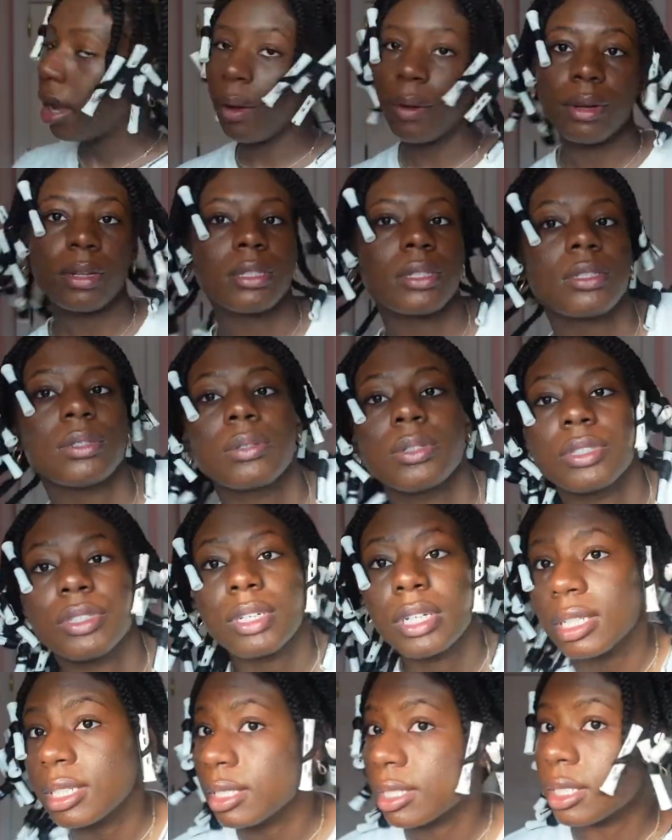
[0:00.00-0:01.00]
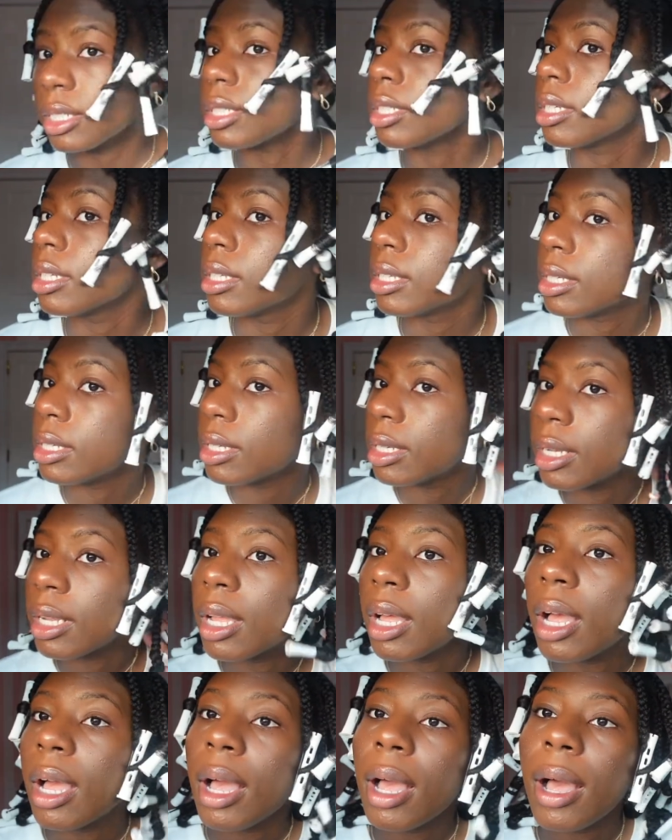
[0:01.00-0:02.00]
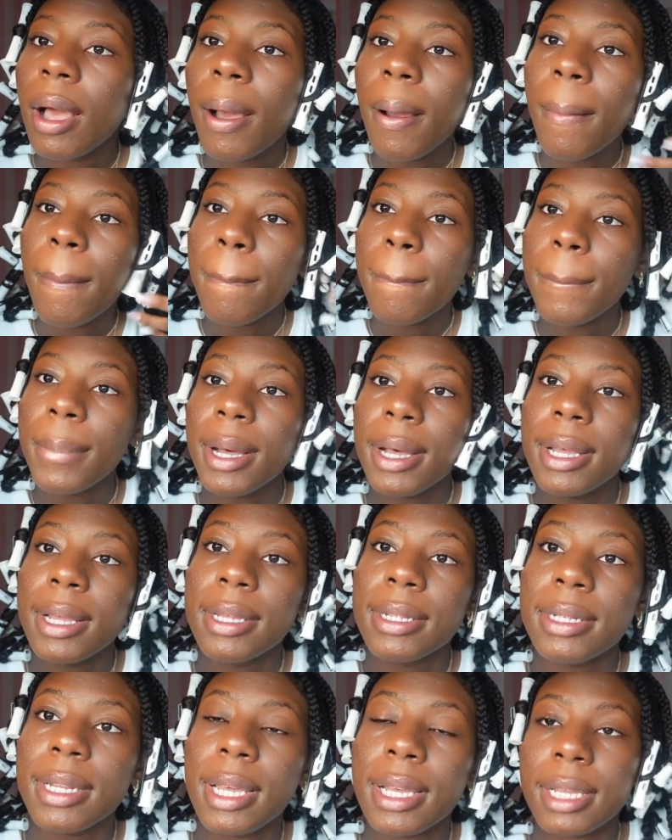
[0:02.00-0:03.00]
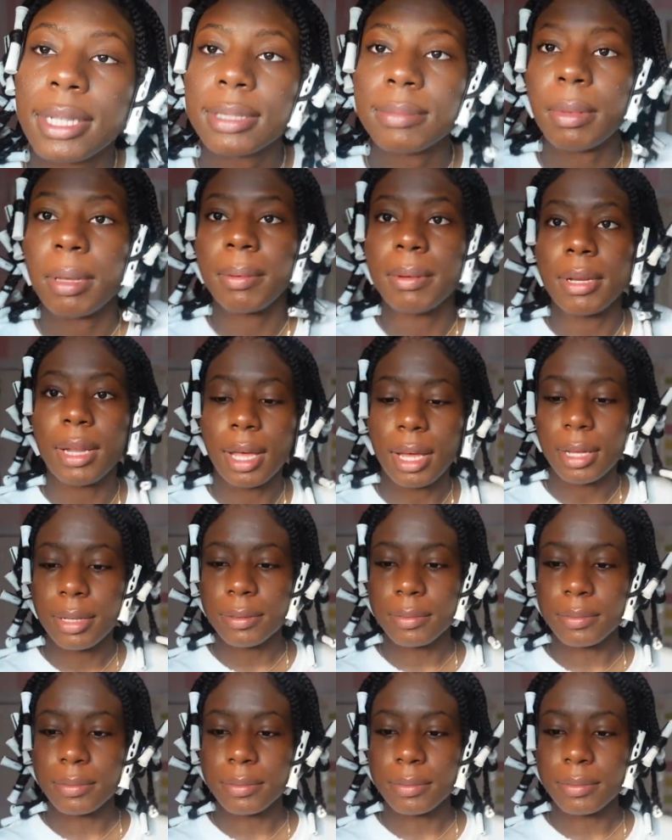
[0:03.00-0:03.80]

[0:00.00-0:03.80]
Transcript: wanted to do a transition, but I guess maybe not.